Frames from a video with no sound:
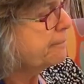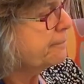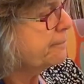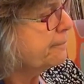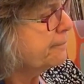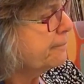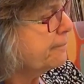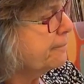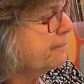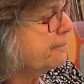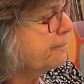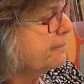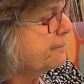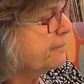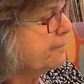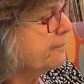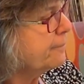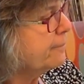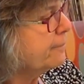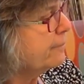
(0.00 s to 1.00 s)

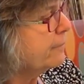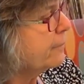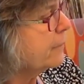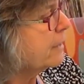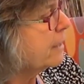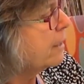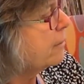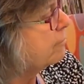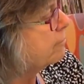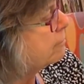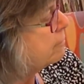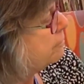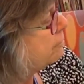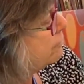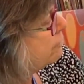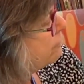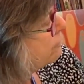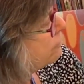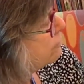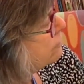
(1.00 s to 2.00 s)

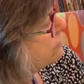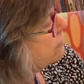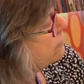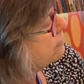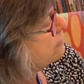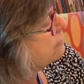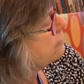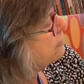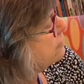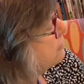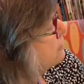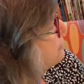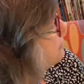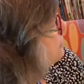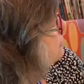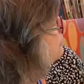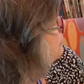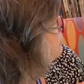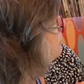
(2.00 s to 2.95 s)
(silence)